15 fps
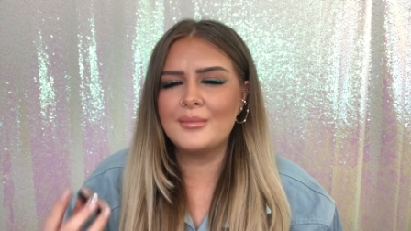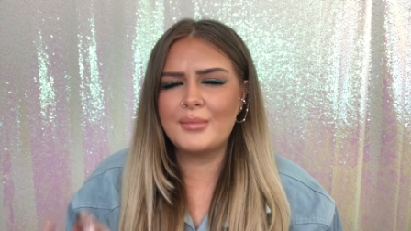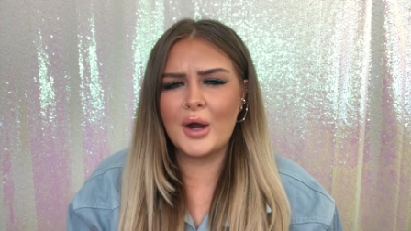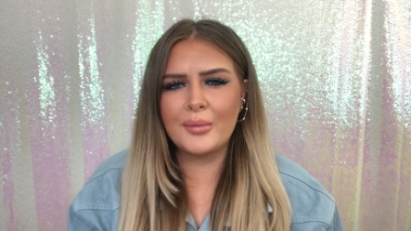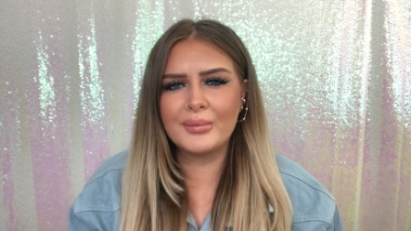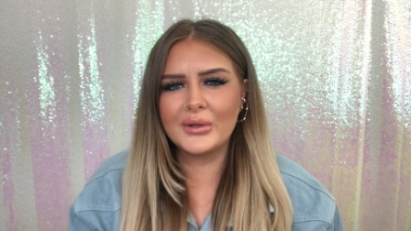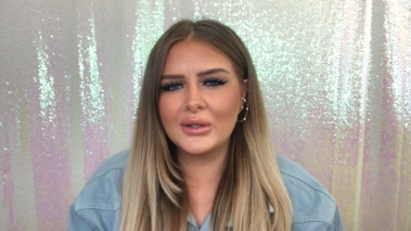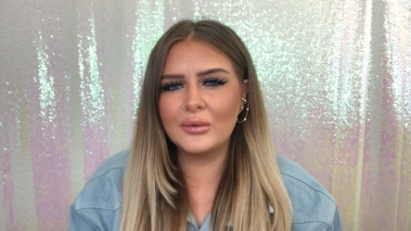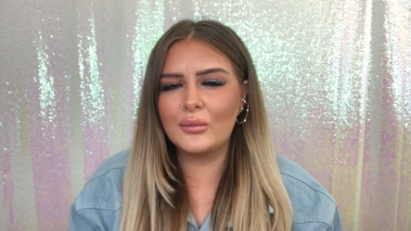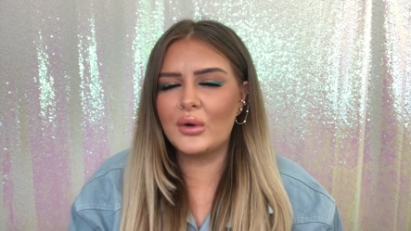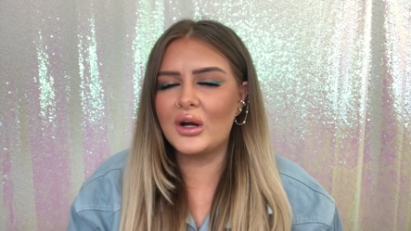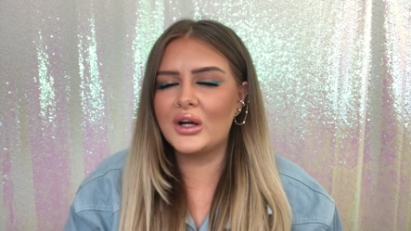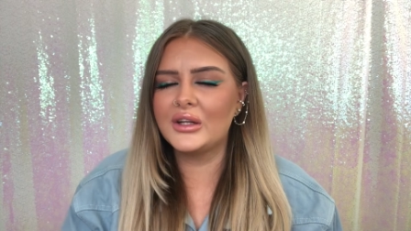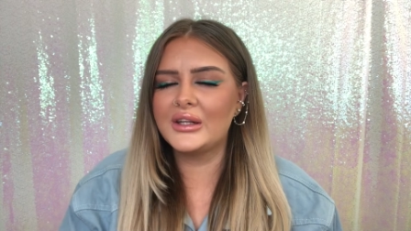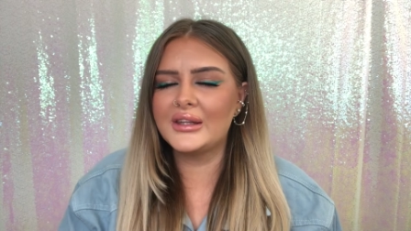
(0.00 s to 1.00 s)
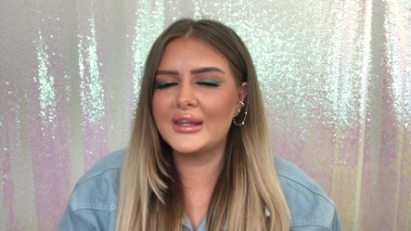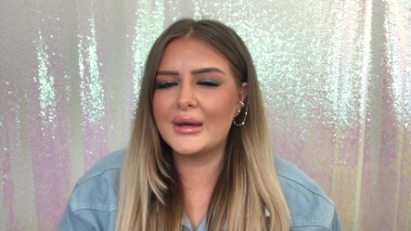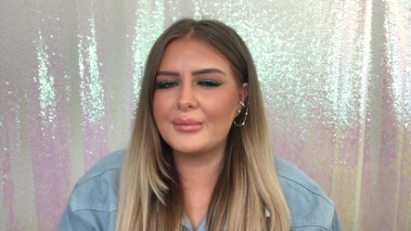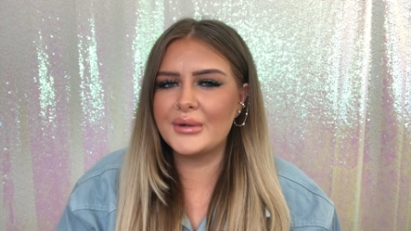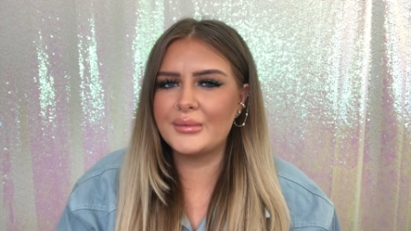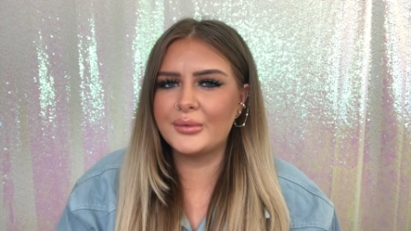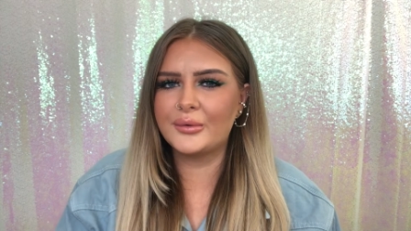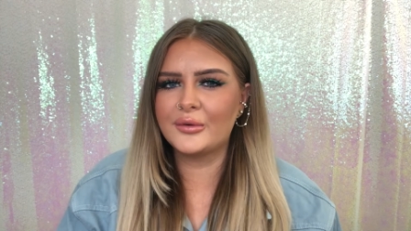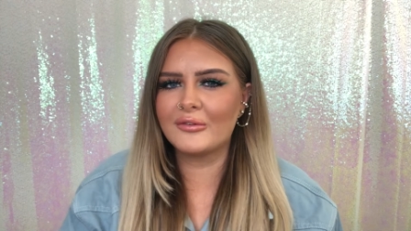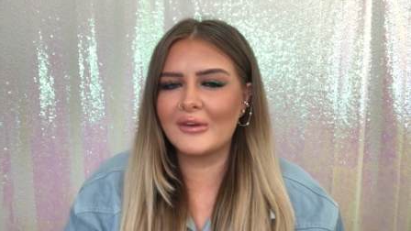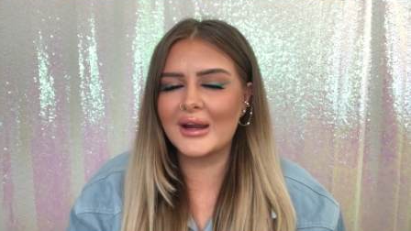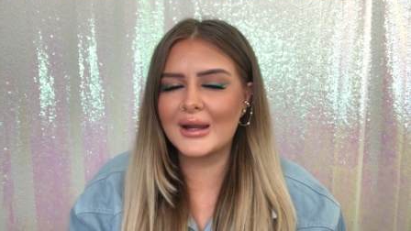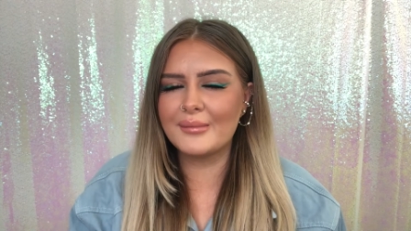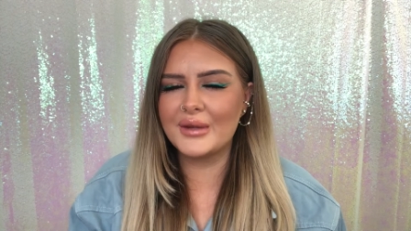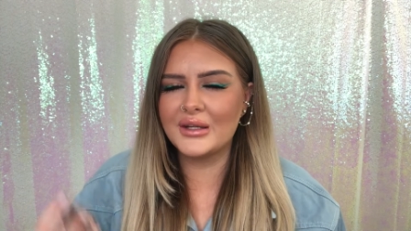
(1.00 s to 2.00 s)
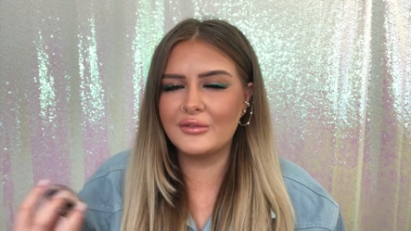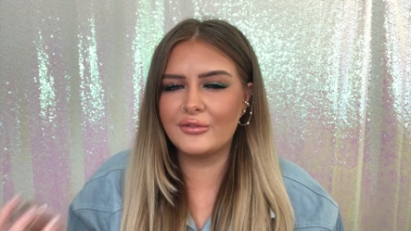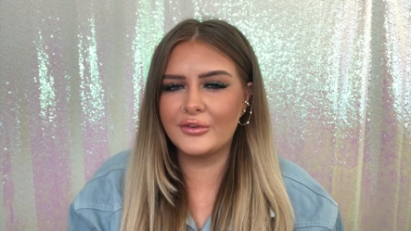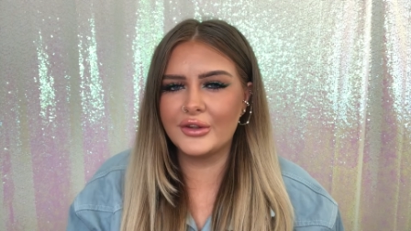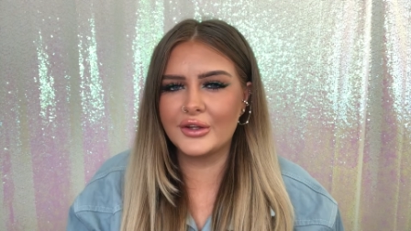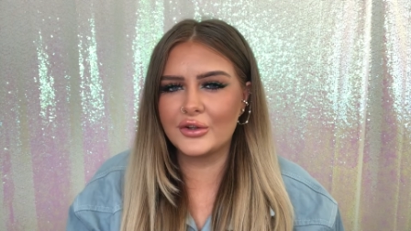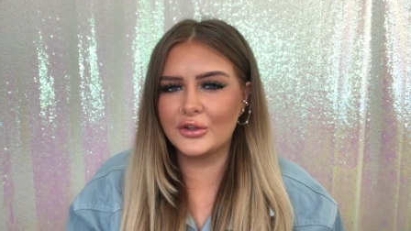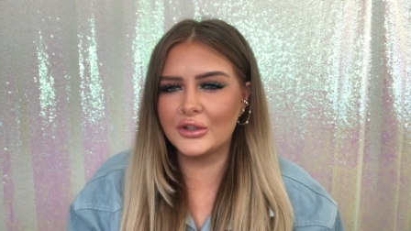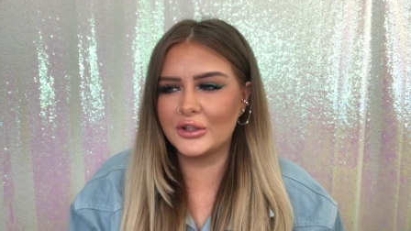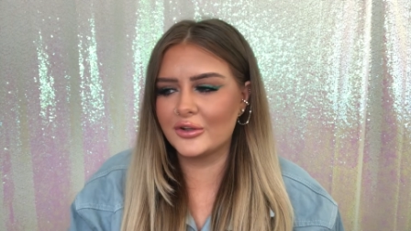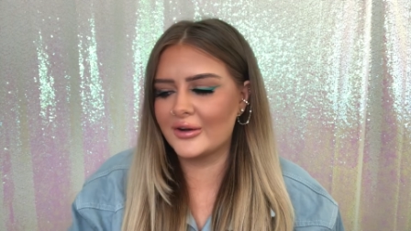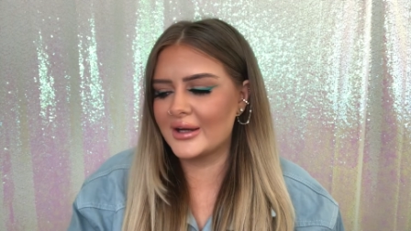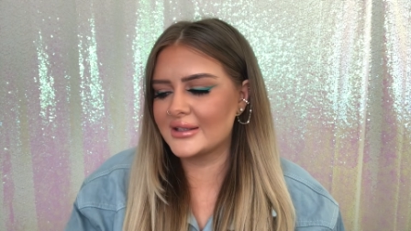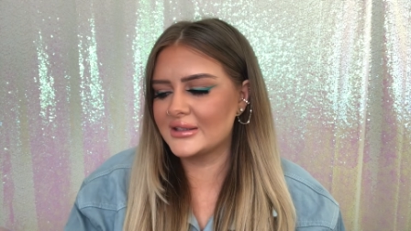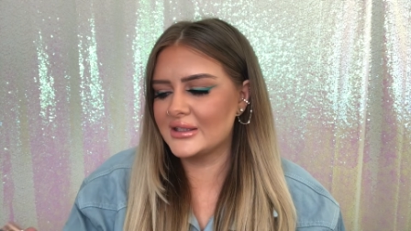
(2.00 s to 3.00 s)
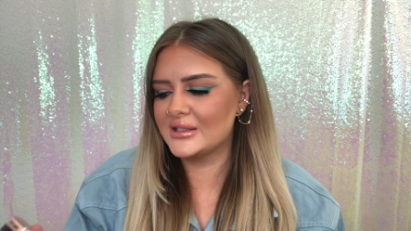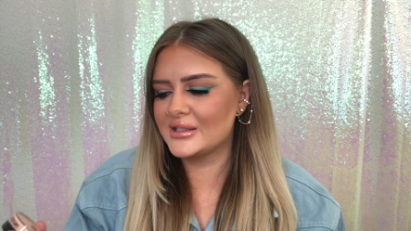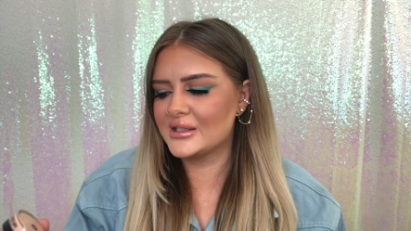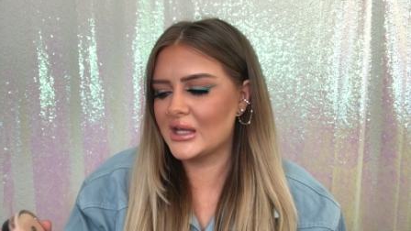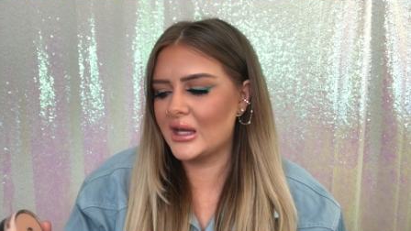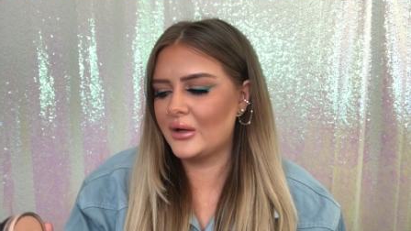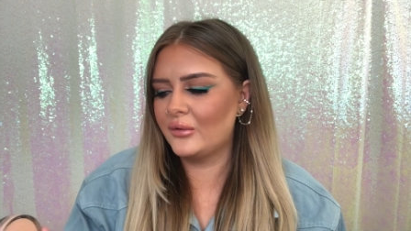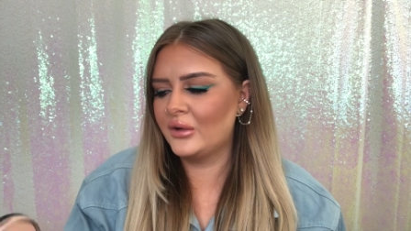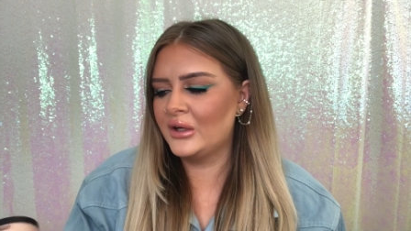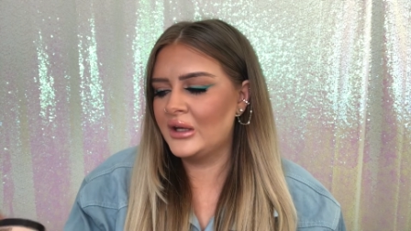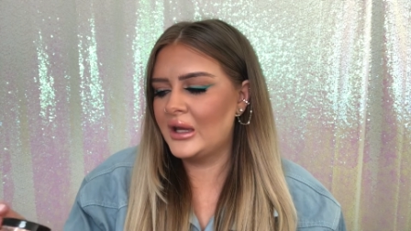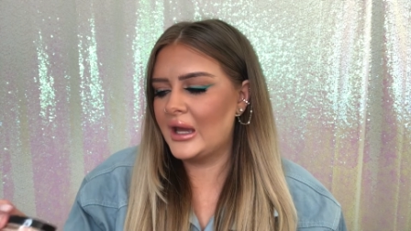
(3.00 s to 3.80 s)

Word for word: popular one that people were recommending for the colour correcting. So